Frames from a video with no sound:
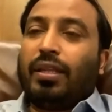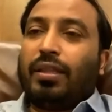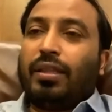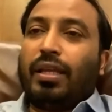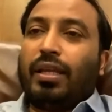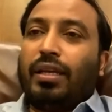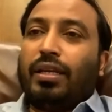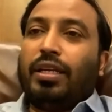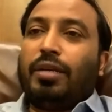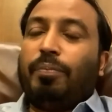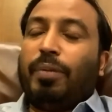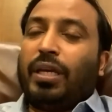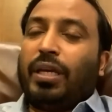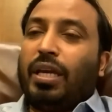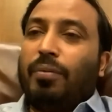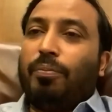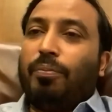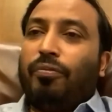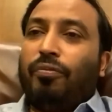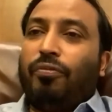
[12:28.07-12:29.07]
Then it
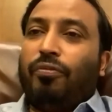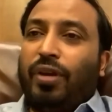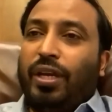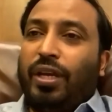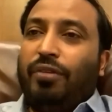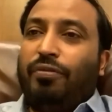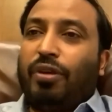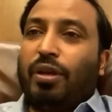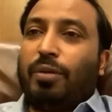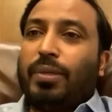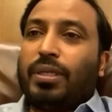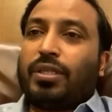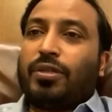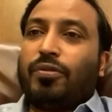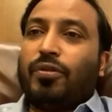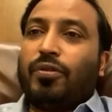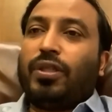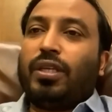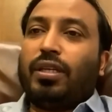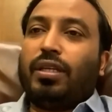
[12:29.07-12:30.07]
became very famous
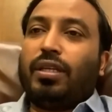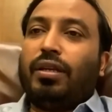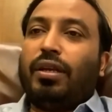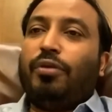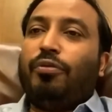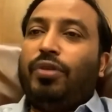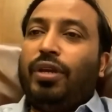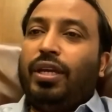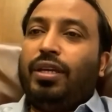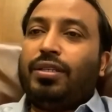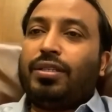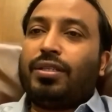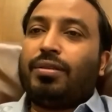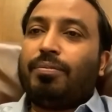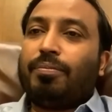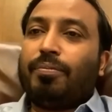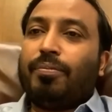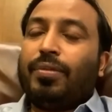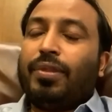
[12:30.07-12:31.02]
within weeks.